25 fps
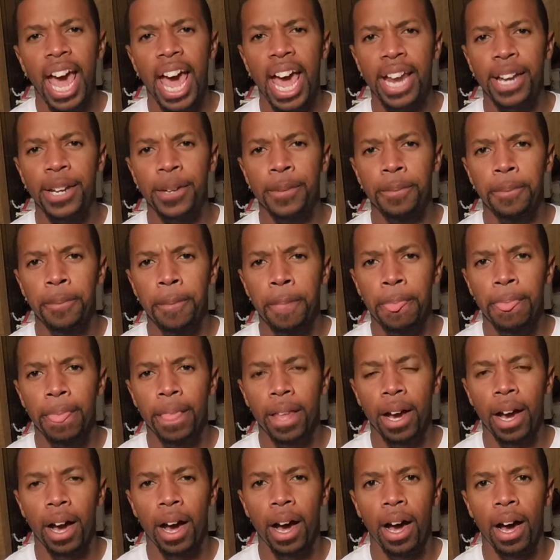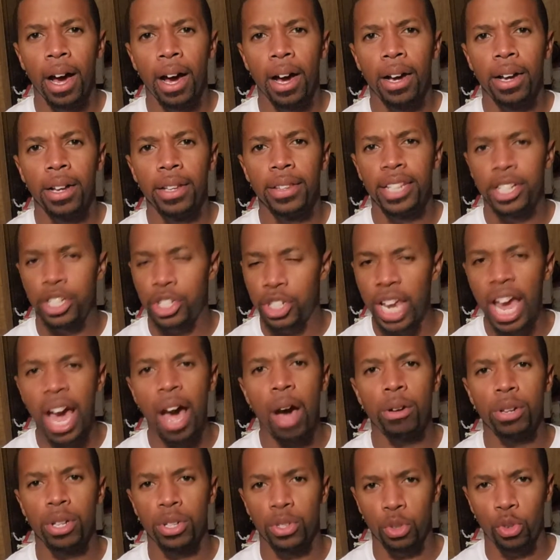and uh, the
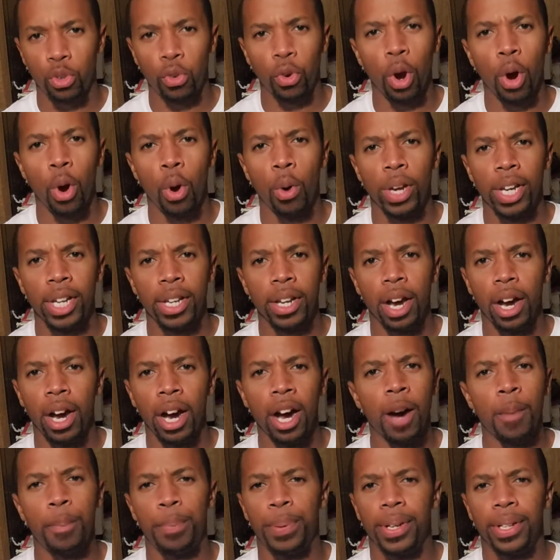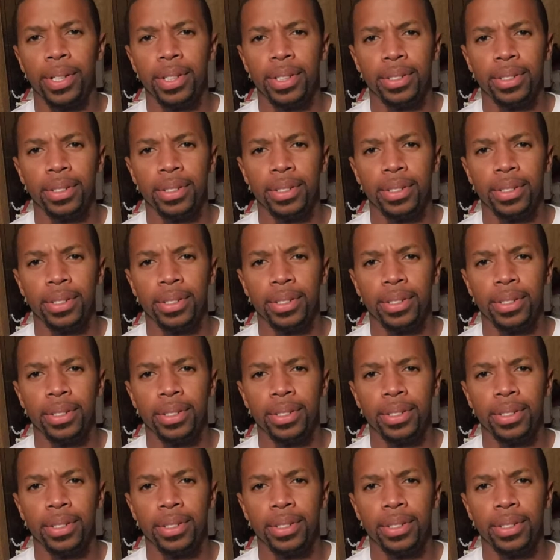child is growing up,